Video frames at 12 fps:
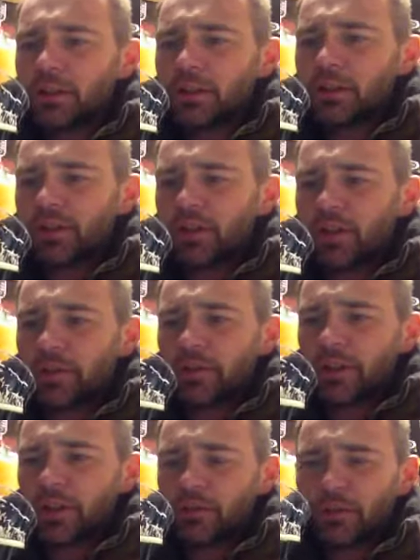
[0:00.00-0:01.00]
the start
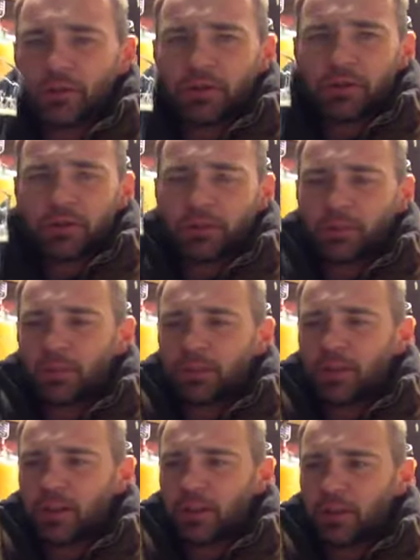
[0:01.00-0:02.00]
finish was
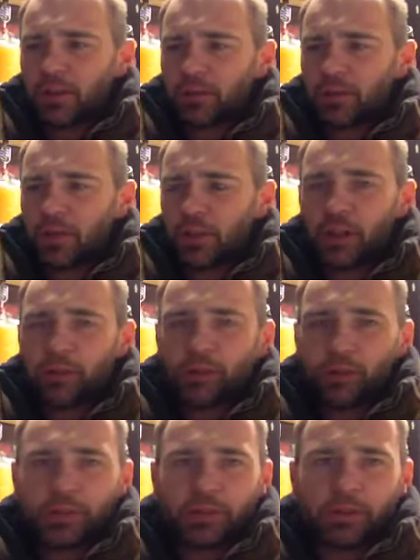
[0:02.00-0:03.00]
because I got a
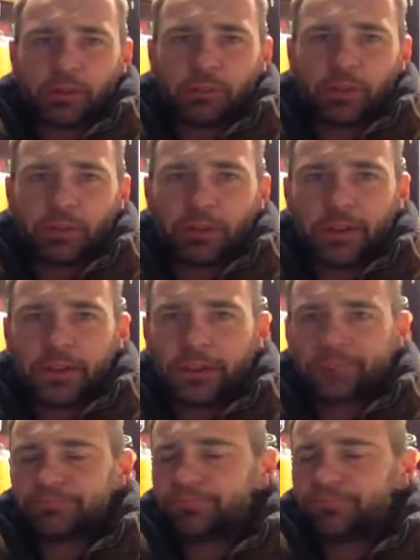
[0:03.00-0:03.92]
hydrometer. I broke it.